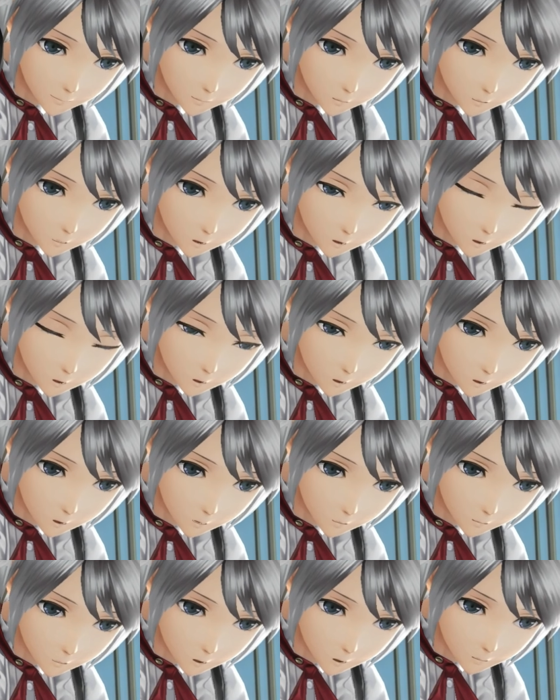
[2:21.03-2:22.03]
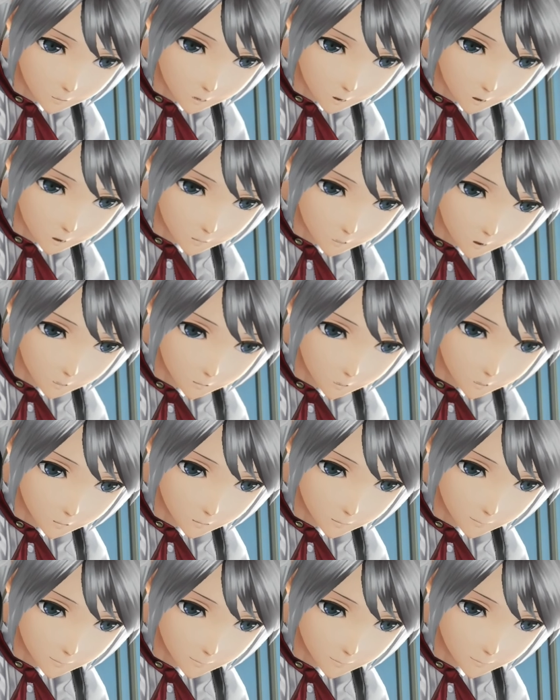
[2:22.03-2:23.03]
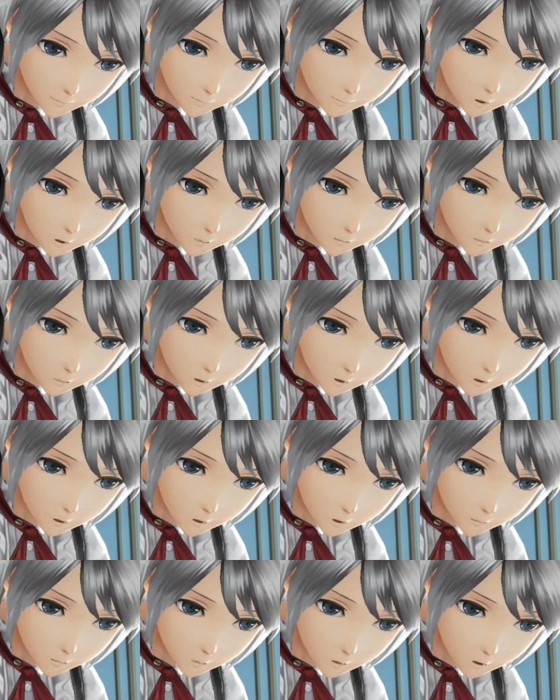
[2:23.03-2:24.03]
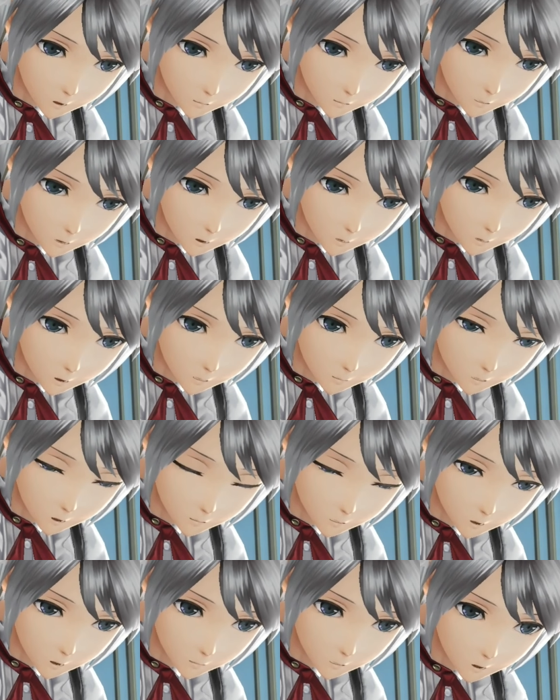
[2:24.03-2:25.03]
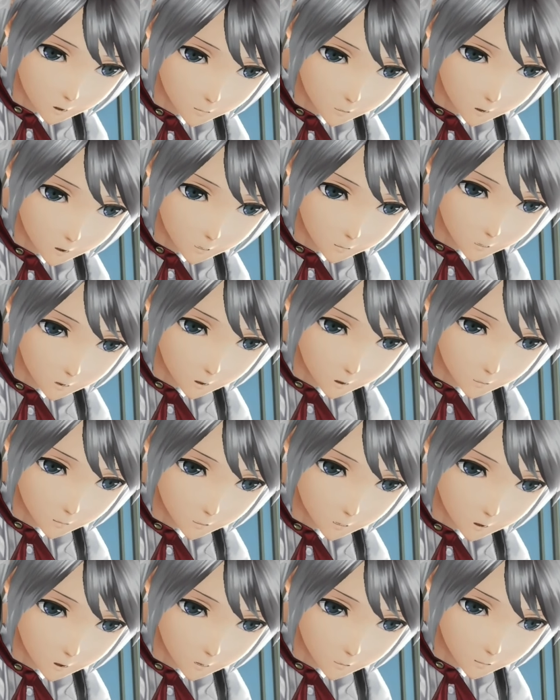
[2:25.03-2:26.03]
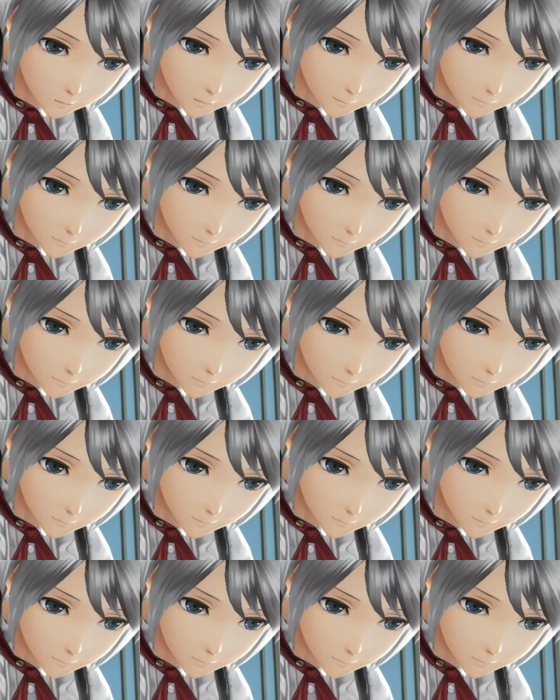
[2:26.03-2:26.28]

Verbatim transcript: you were an inspiration. The feeling was very similar to you evoking my blood power.